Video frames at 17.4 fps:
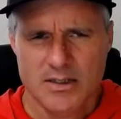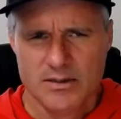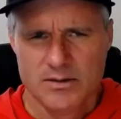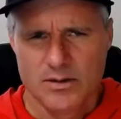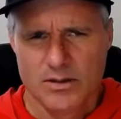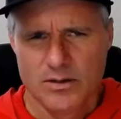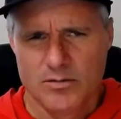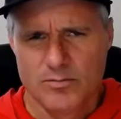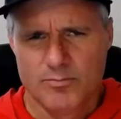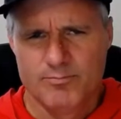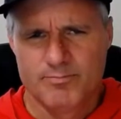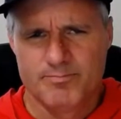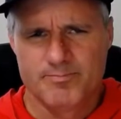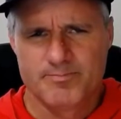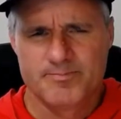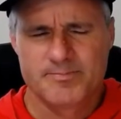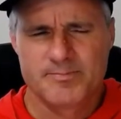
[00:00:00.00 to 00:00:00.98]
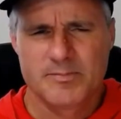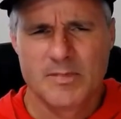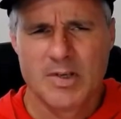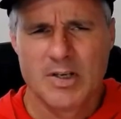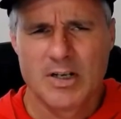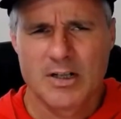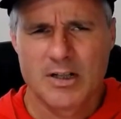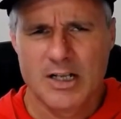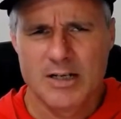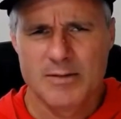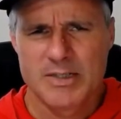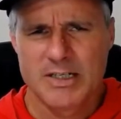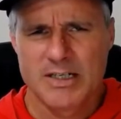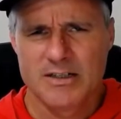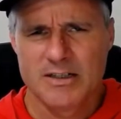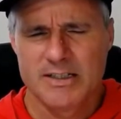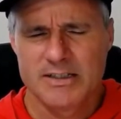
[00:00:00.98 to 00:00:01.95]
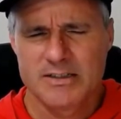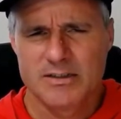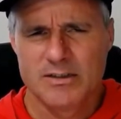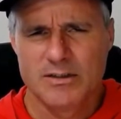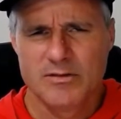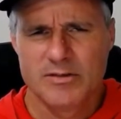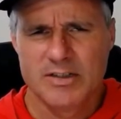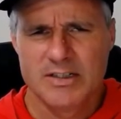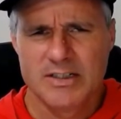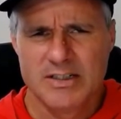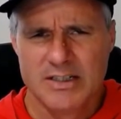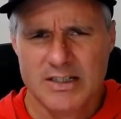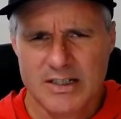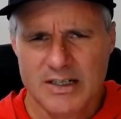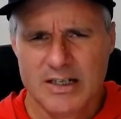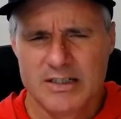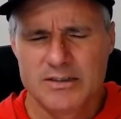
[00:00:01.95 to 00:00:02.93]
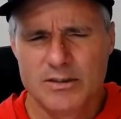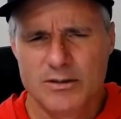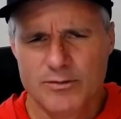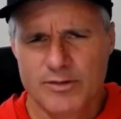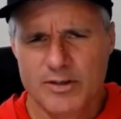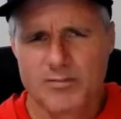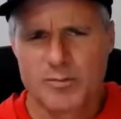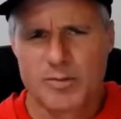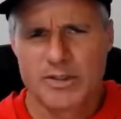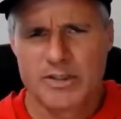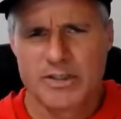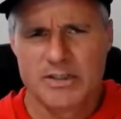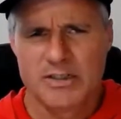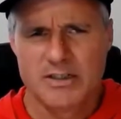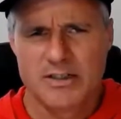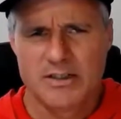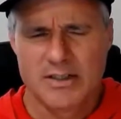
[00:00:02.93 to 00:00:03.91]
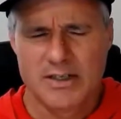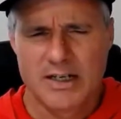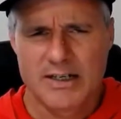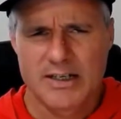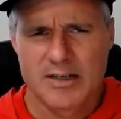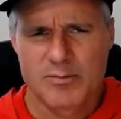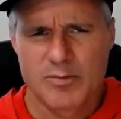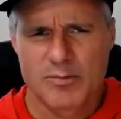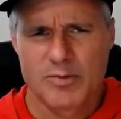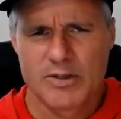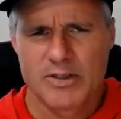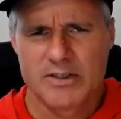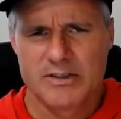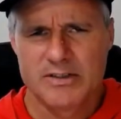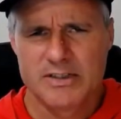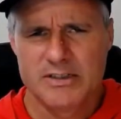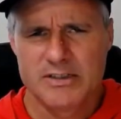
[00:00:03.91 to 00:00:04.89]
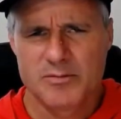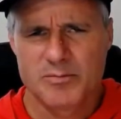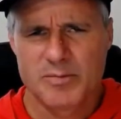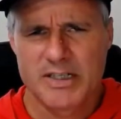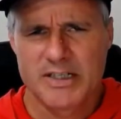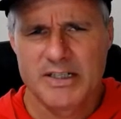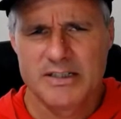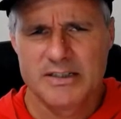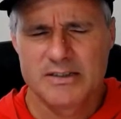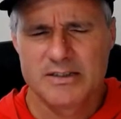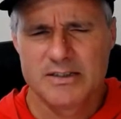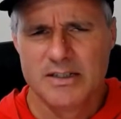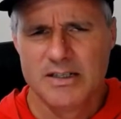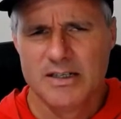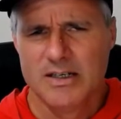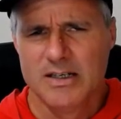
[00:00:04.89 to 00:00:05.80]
So climbing out of Lake Sylvia, still felt pretty good. I kept a pretty good, decent pace.